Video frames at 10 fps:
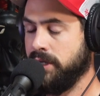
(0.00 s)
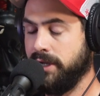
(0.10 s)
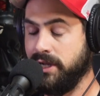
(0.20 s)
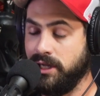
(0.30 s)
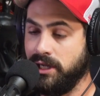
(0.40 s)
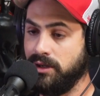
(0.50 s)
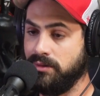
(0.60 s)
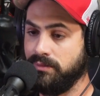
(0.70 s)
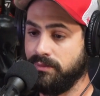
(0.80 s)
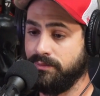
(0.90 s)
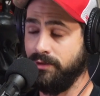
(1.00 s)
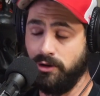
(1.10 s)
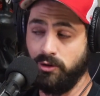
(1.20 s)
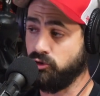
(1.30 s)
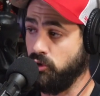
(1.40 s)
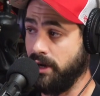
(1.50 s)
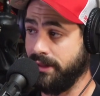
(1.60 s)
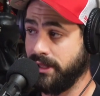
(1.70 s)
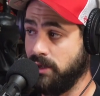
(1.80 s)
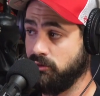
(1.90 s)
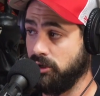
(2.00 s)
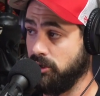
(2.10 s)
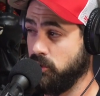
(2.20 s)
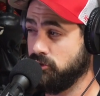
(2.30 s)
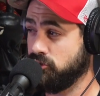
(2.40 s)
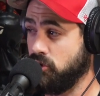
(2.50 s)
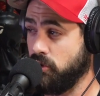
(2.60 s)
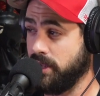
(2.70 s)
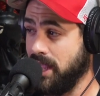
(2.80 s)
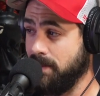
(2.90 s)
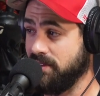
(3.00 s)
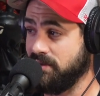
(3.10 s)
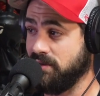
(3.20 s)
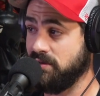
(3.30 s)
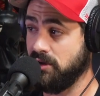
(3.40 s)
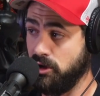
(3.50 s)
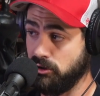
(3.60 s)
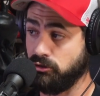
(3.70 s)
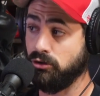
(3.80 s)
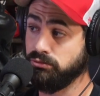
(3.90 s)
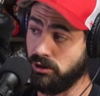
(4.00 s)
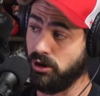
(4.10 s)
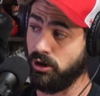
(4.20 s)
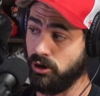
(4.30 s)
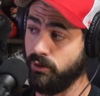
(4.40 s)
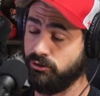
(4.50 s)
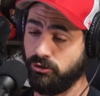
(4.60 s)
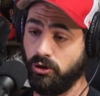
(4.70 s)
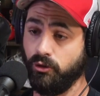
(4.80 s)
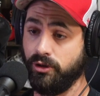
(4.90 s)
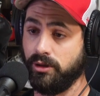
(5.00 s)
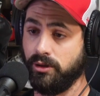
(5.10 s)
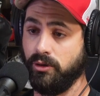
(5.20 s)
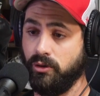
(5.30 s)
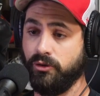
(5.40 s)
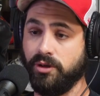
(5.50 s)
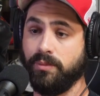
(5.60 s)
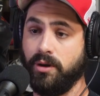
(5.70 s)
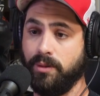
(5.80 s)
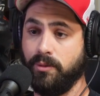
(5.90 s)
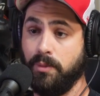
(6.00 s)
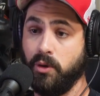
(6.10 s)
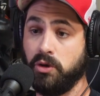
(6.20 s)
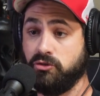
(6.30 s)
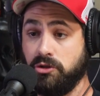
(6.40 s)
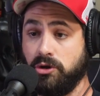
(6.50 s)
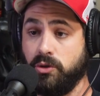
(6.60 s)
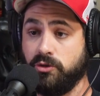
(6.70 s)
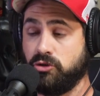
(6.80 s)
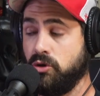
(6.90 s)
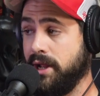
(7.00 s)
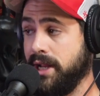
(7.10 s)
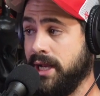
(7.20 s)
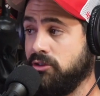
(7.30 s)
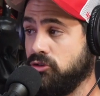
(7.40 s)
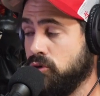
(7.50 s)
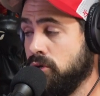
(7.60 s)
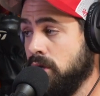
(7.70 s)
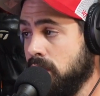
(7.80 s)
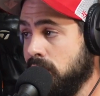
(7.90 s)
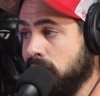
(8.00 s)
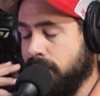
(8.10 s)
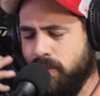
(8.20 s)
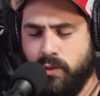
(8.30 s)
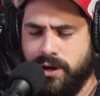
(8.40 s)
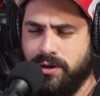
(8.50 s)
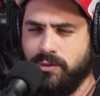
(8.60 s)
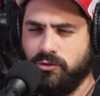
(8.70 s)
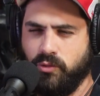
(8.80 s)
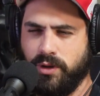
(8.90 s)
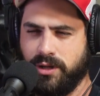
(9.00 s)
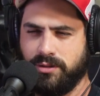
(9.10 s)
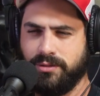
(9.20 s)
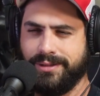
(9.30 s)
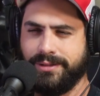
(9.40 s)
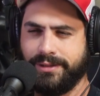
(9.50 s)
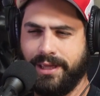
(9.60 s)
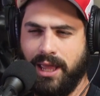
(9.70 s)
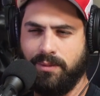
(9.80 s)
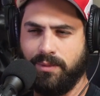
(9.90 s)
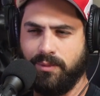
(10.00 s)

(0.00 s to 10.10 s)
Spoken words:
Low scoring. I think that was our lowest scoring game of the season. Also, our lowest holding our opponents to their lowest score at 82. But weird. It was a weird game.